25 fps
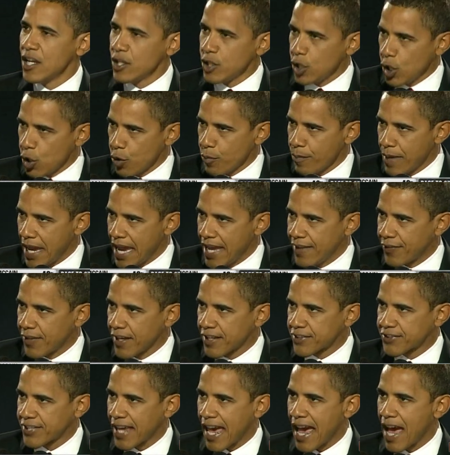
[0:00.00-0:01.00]
you made
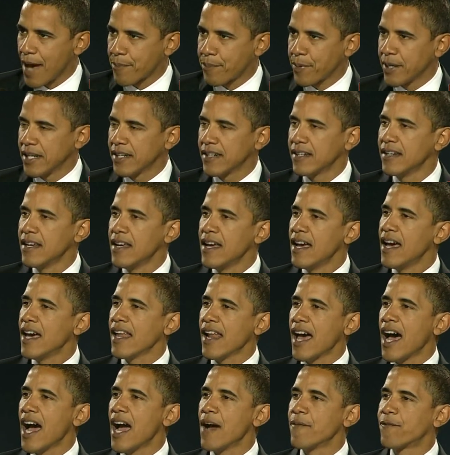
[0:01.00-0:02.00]
this happen,
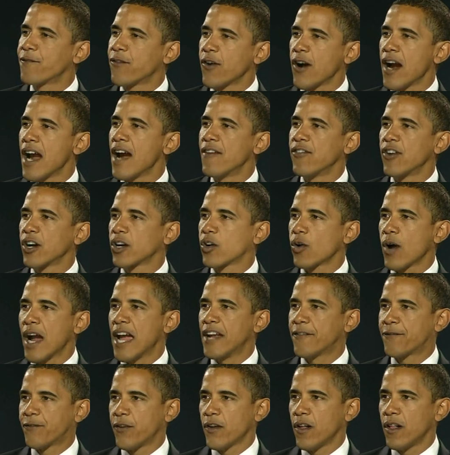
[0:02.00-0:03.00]
and I am forever
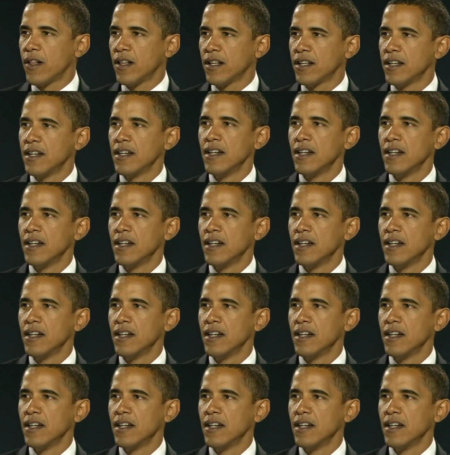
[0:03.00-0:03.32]
grateful